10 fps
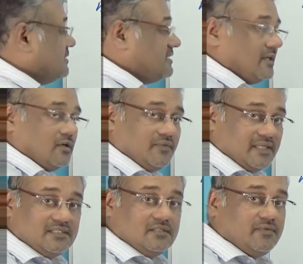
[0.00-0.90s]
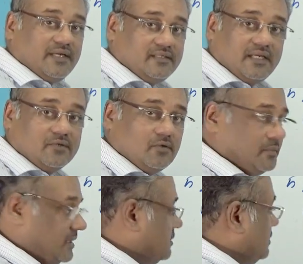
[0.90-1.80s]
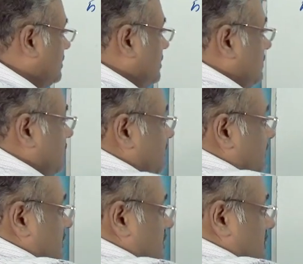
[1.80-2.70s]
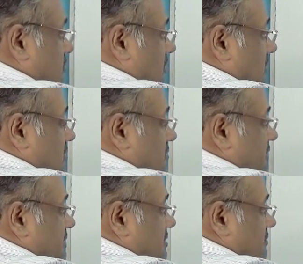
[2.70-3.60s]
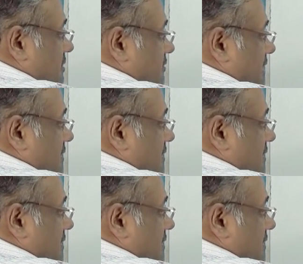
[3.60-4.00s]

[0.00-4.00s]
even think of acidified dichromate. Tolerance region will